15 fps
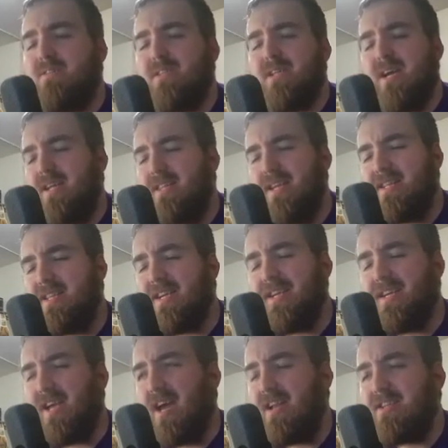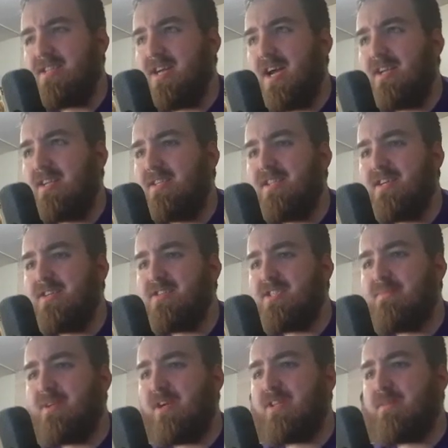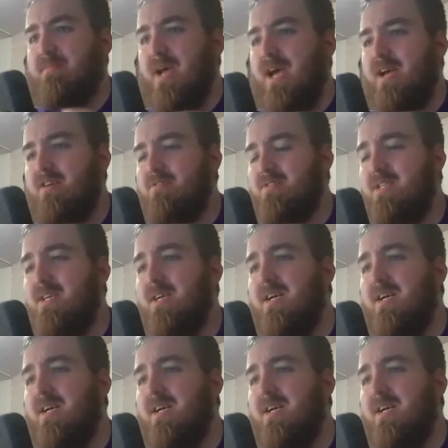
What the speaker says: I think they got a tight end that used to be on the Packers.